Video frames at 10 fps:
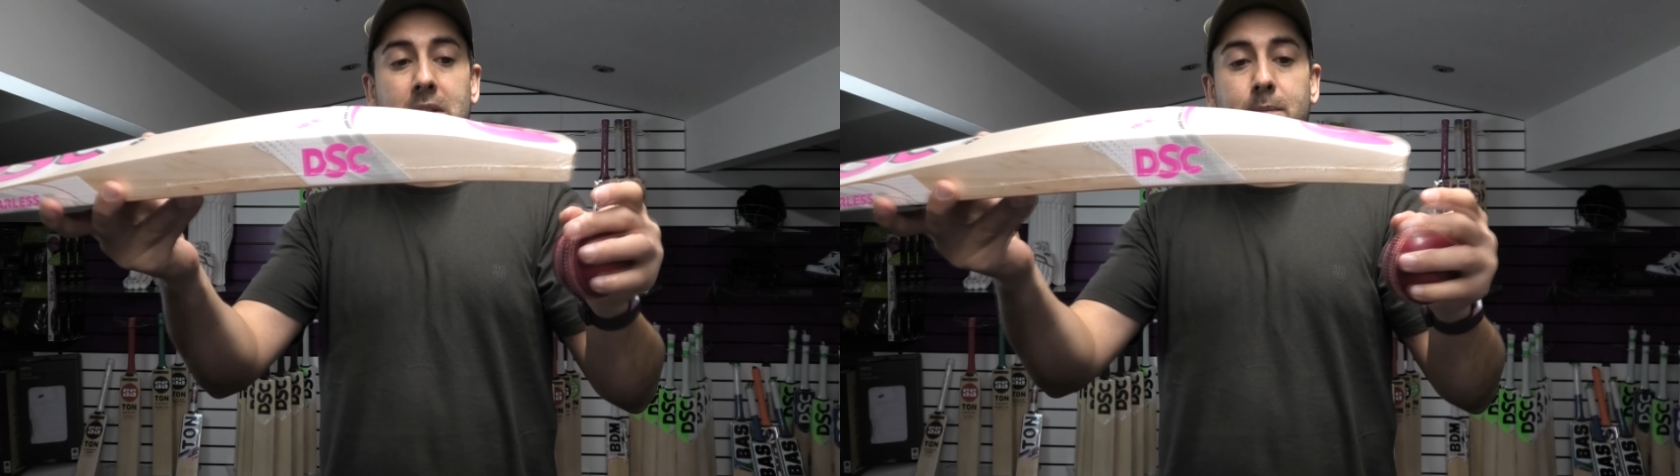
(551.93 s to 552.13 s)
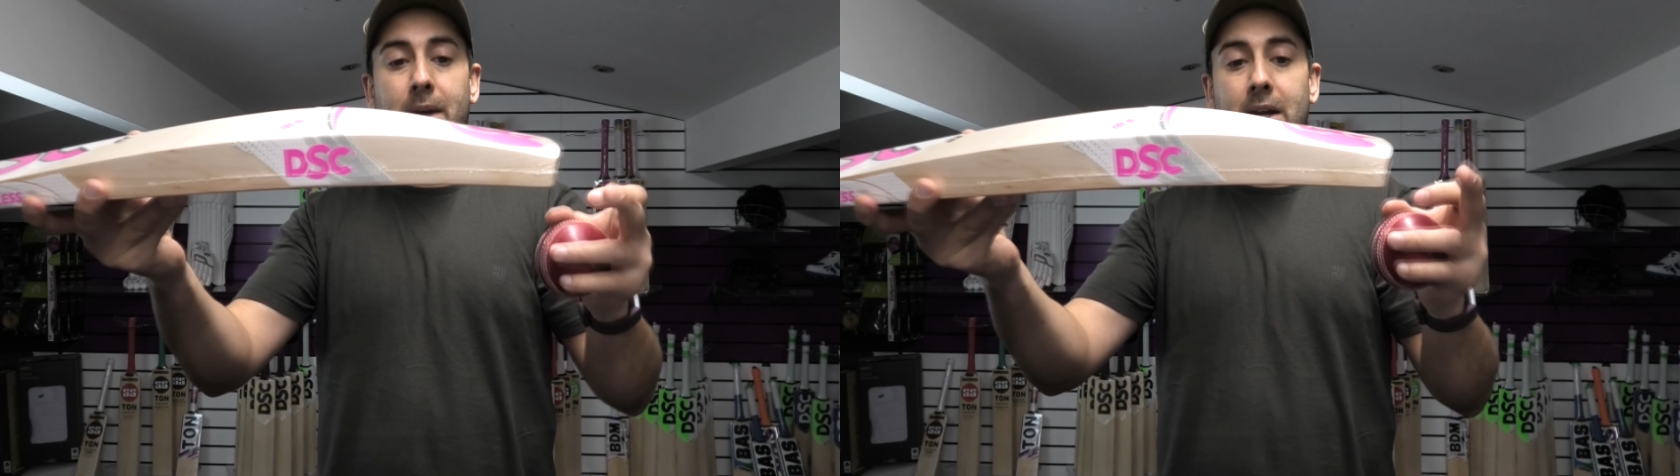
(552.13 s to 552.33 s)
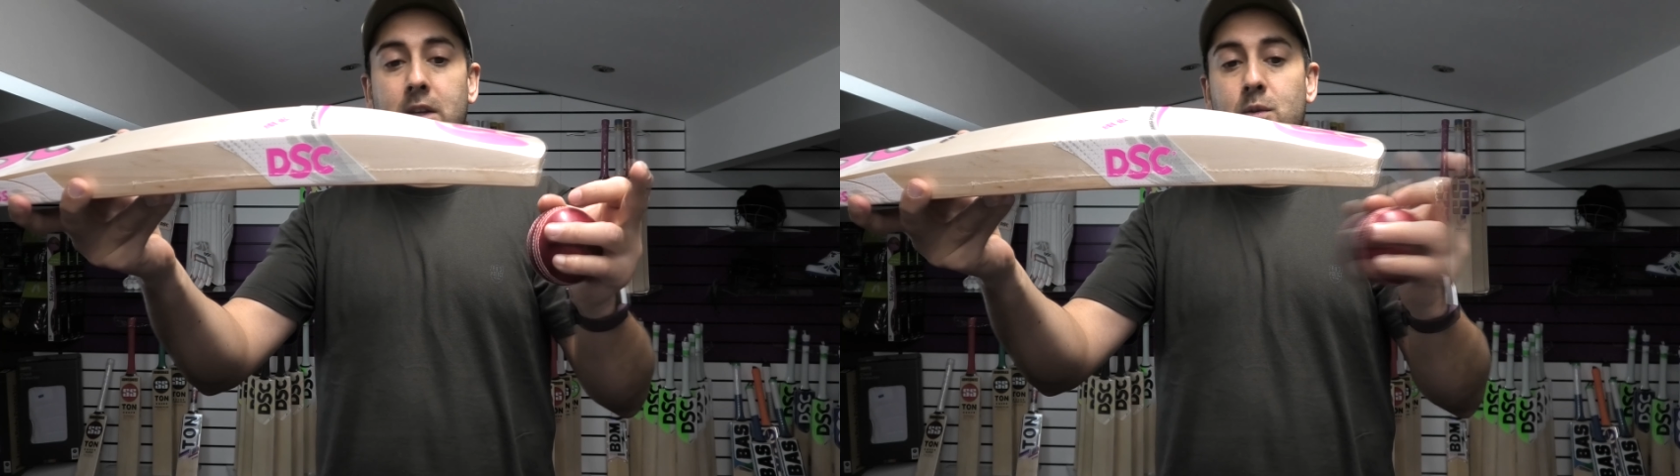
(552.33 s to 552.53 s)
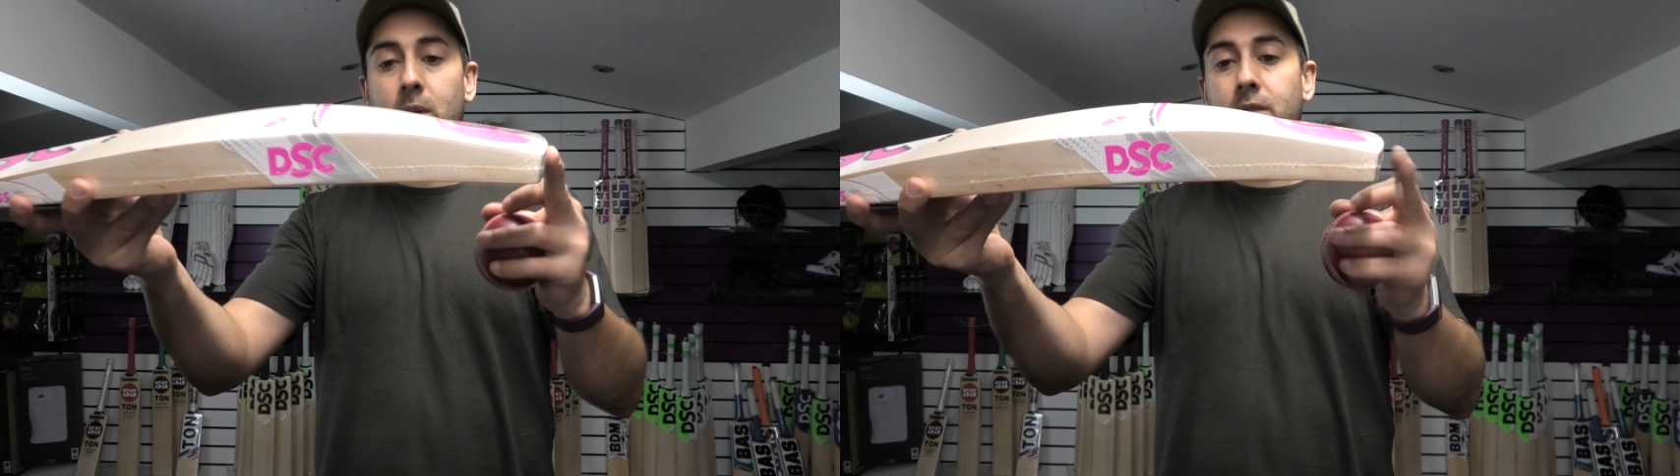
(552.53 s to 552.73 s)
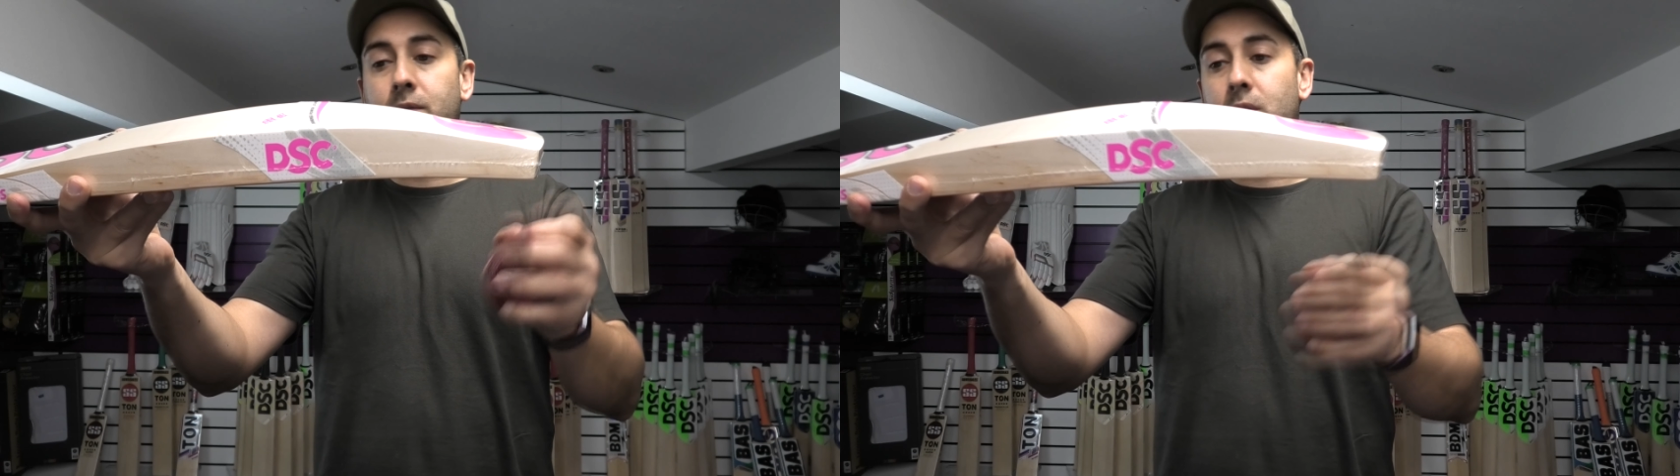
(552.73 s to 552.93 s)
spine
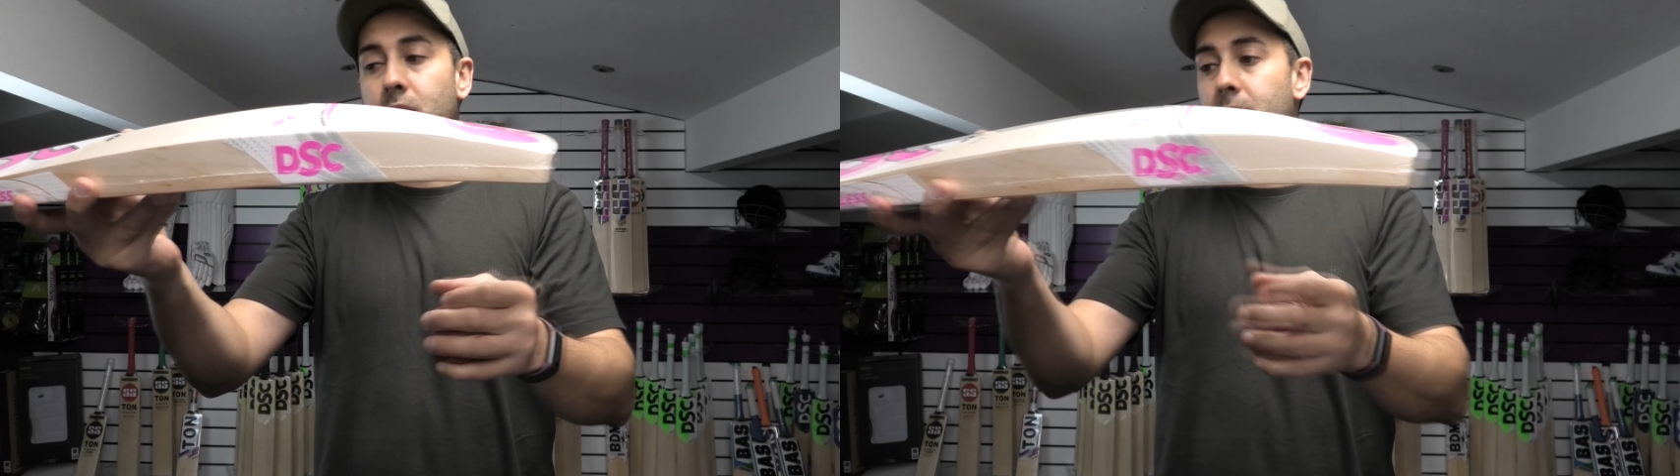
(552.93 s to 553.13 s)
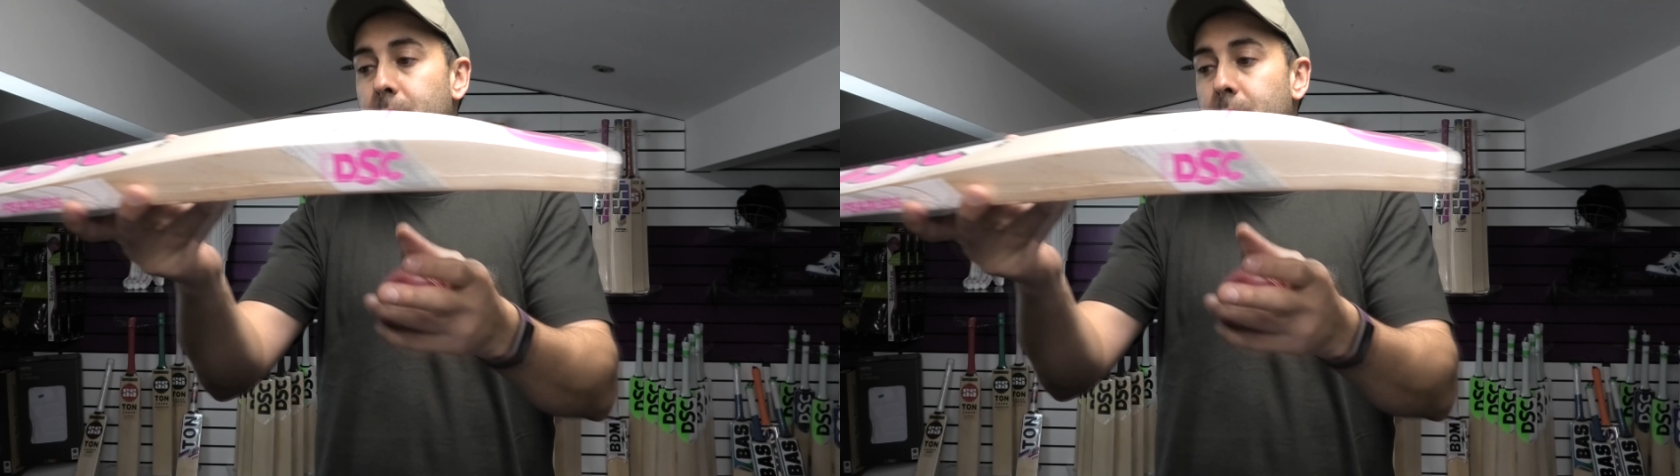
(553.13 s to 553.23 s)
24